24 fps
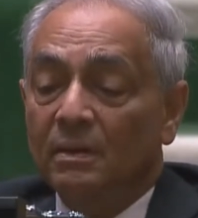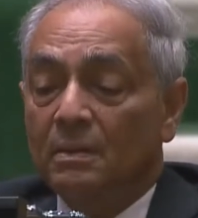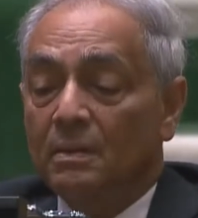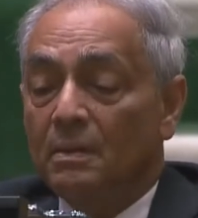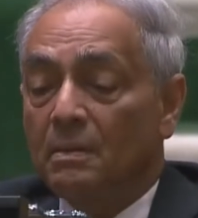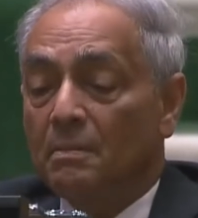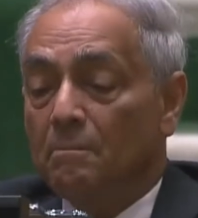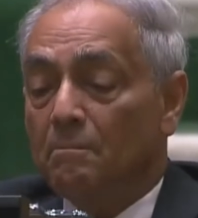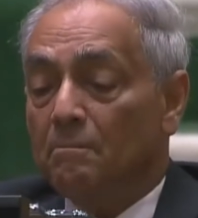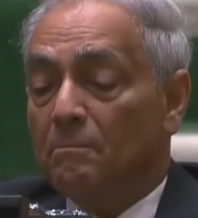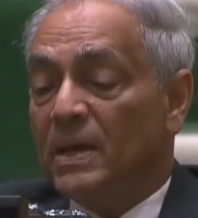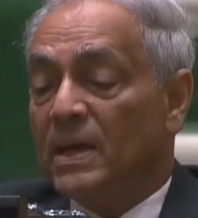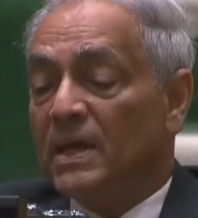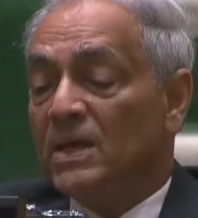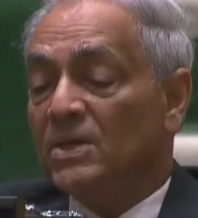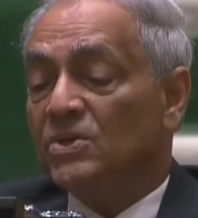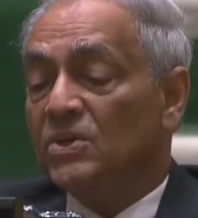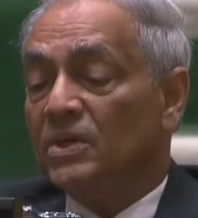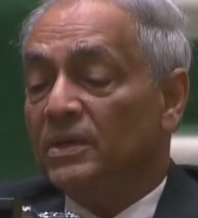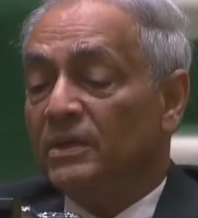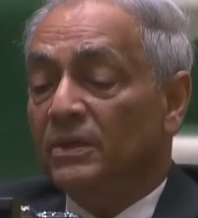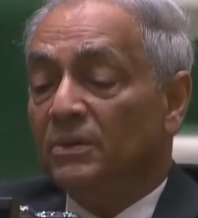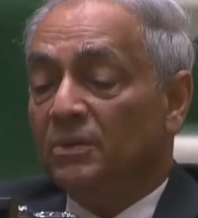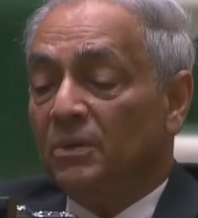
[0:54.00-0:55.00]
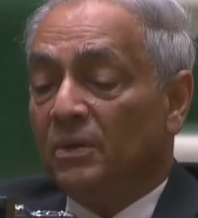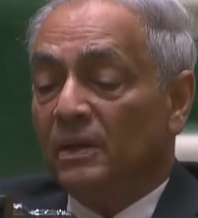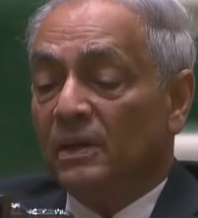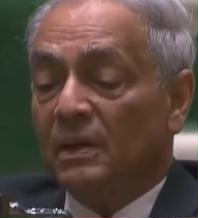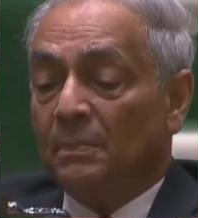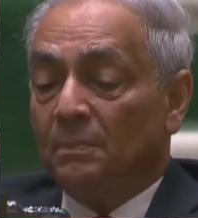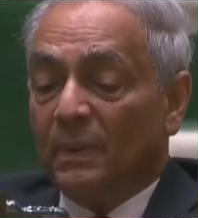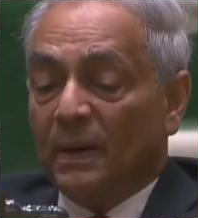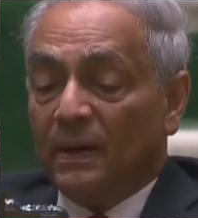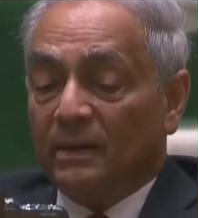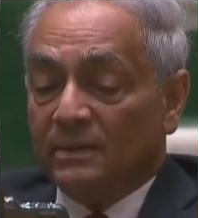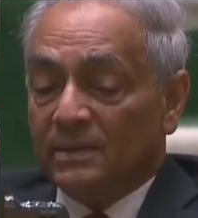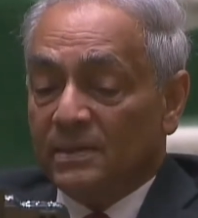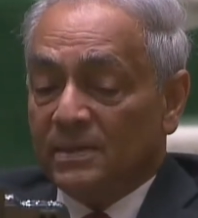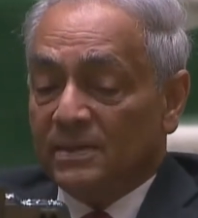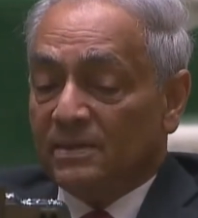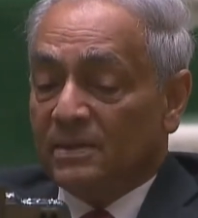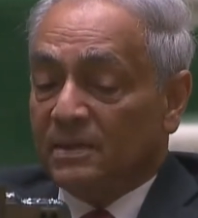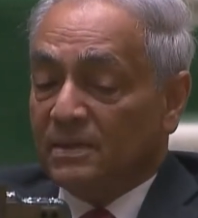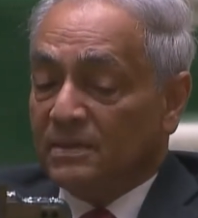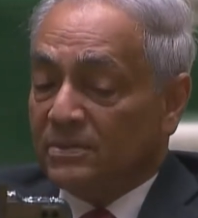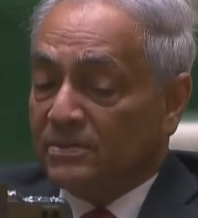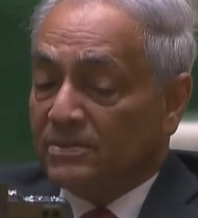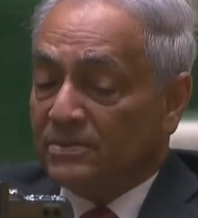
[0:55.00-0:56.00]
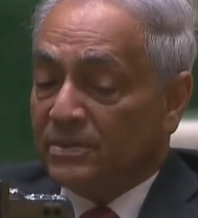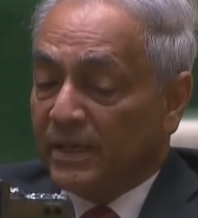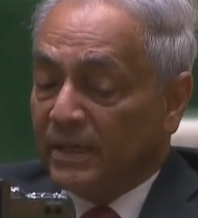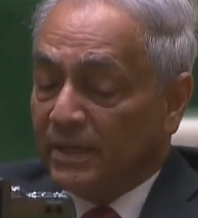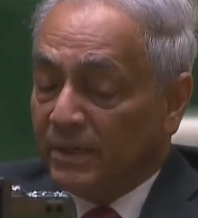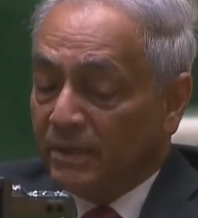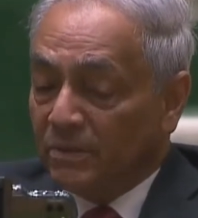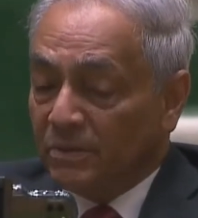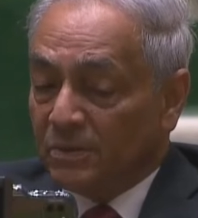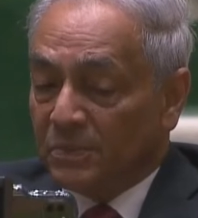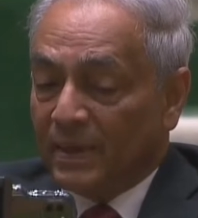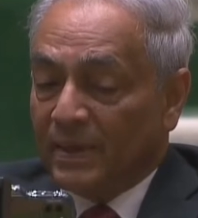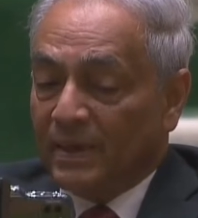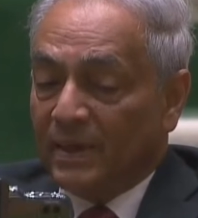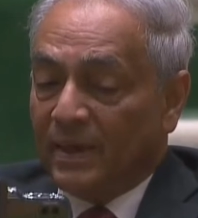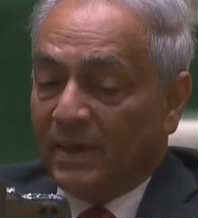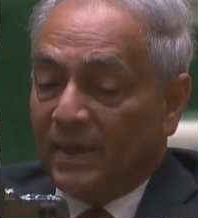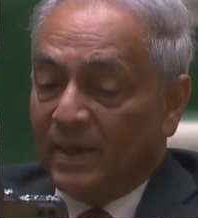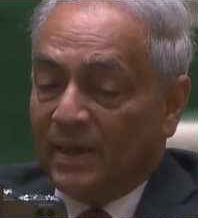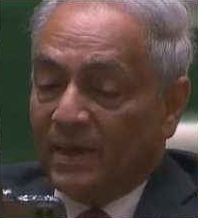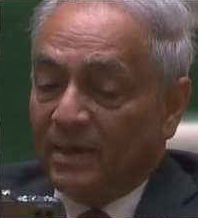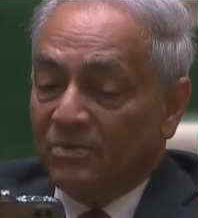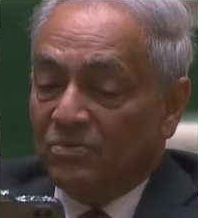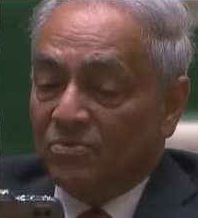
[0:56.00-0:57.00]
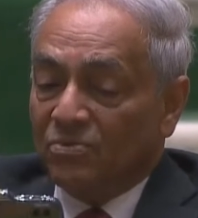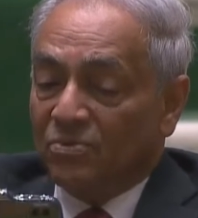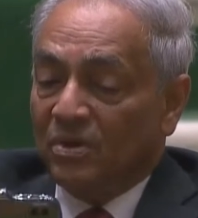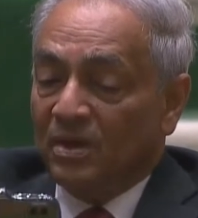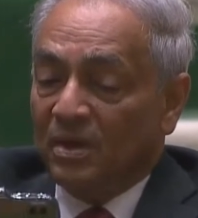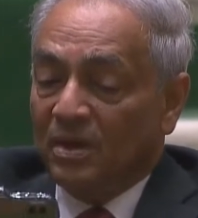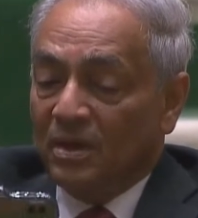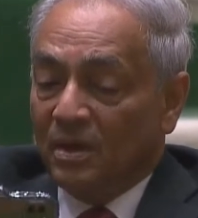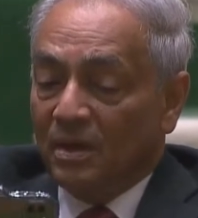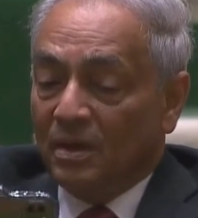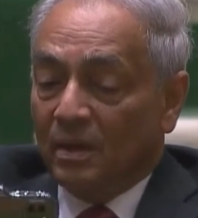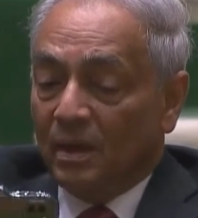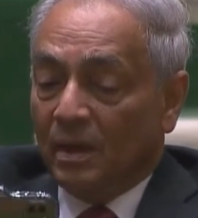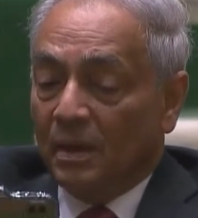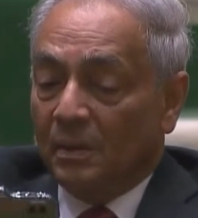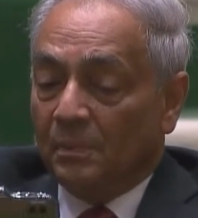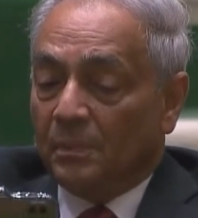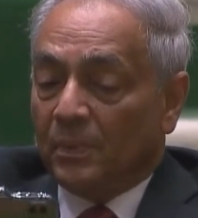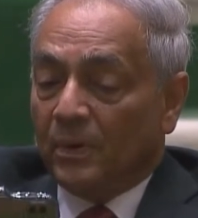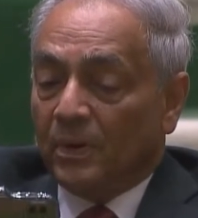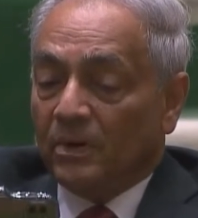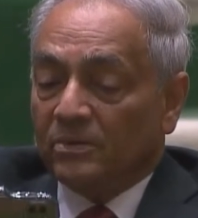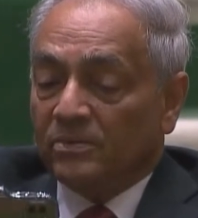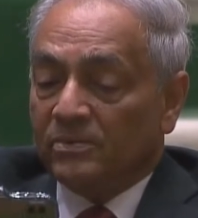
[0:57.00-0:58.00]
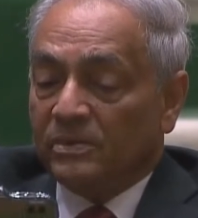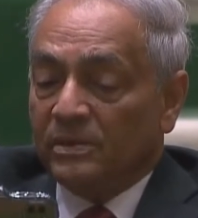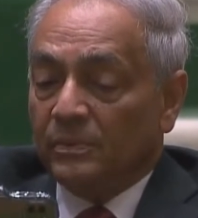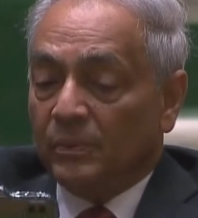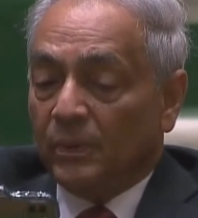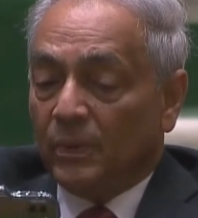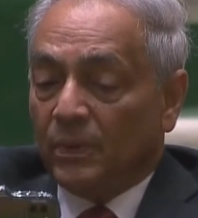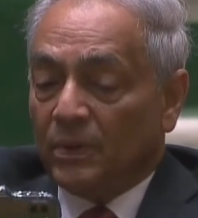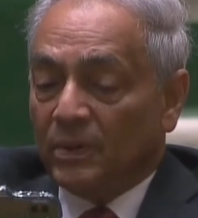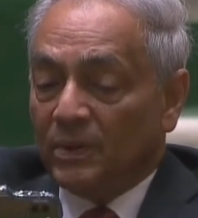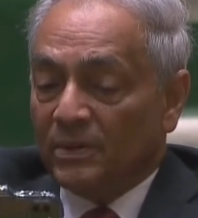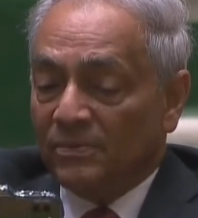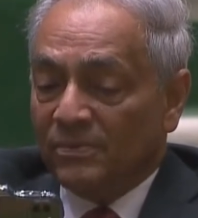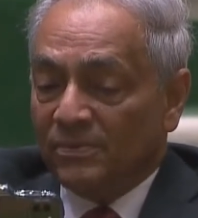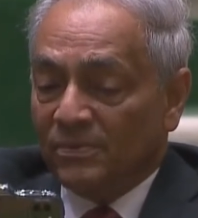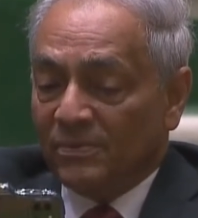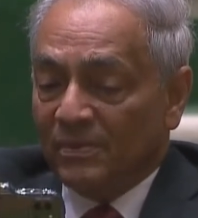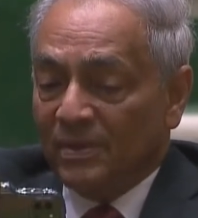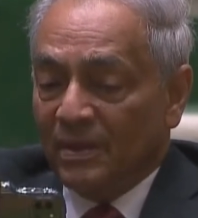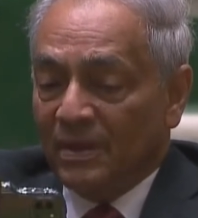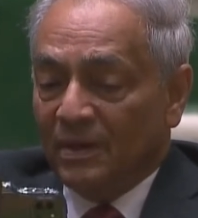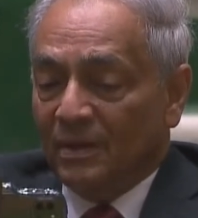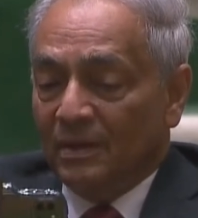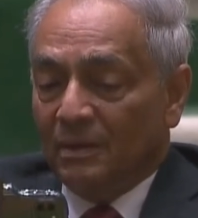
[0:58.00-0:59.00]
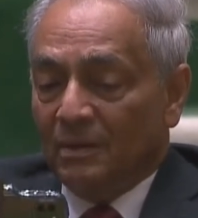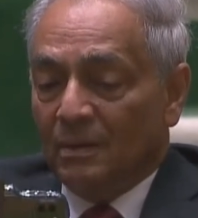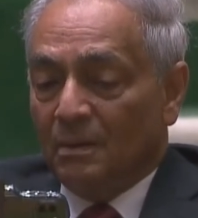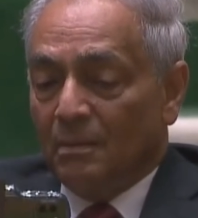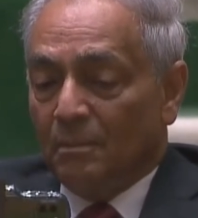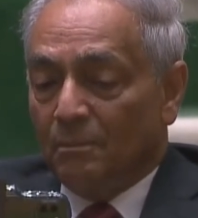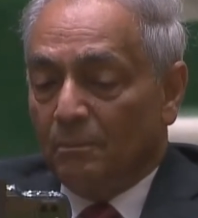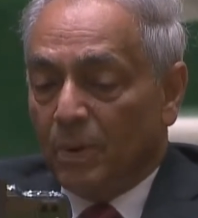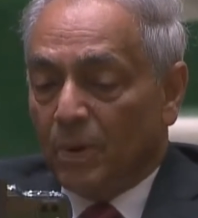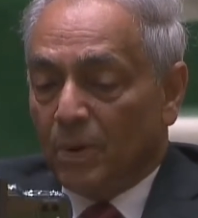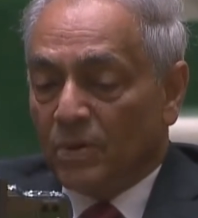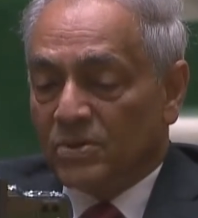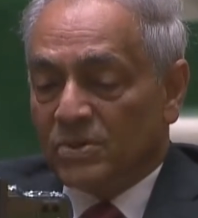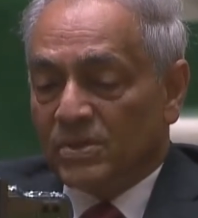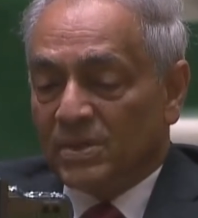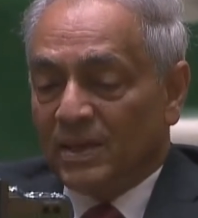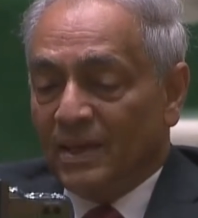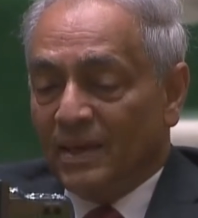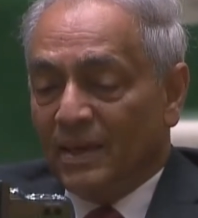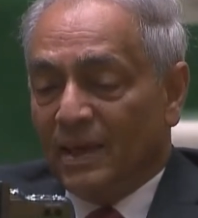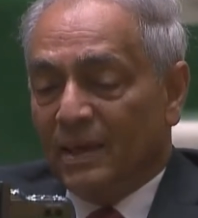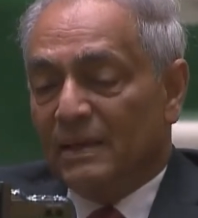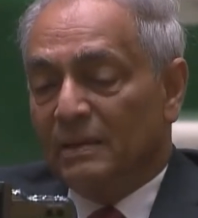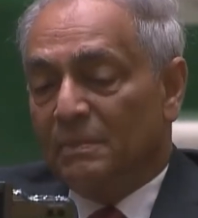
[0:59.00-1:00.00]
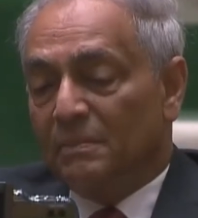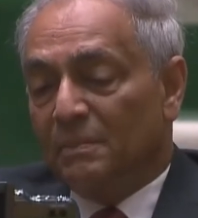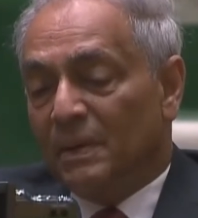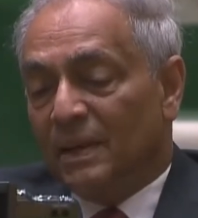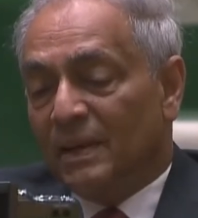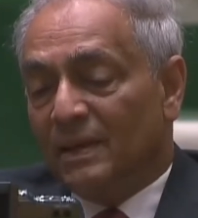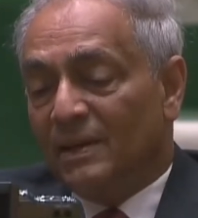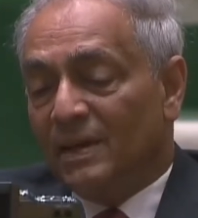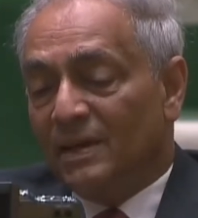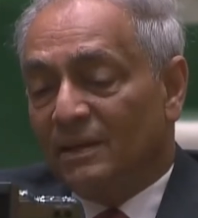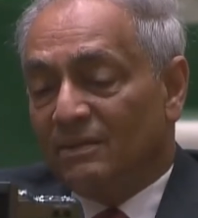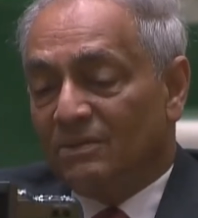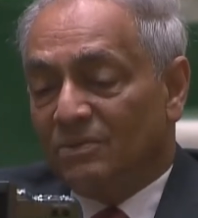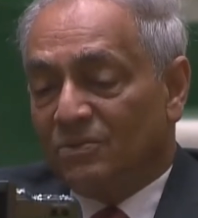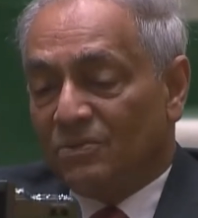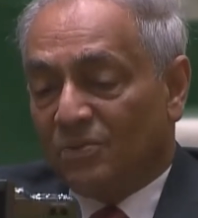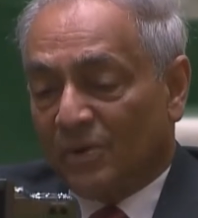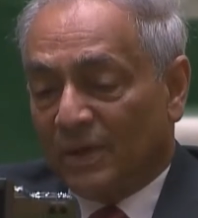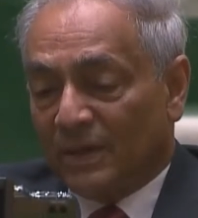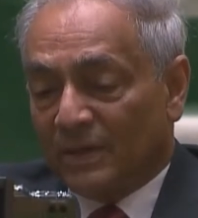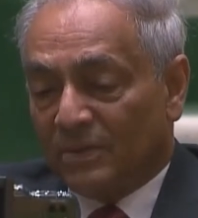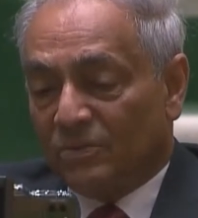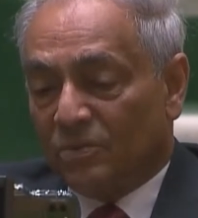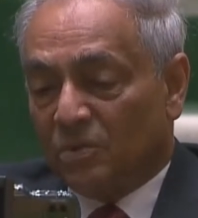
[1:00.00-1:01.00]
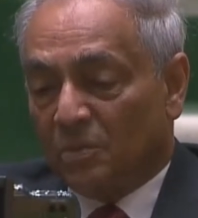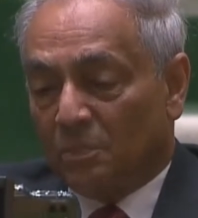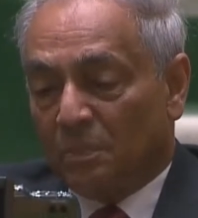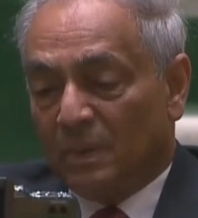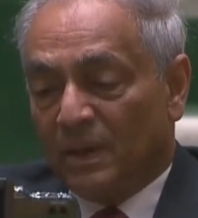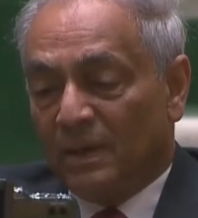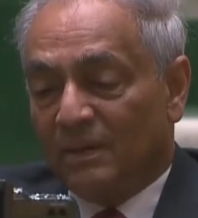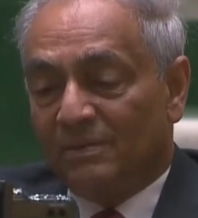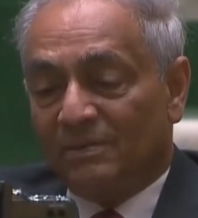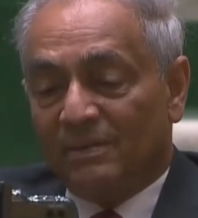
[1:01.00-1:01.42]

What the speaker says: Major nuclear powers continue to engage in proxy wars, posing an immediate threat to peace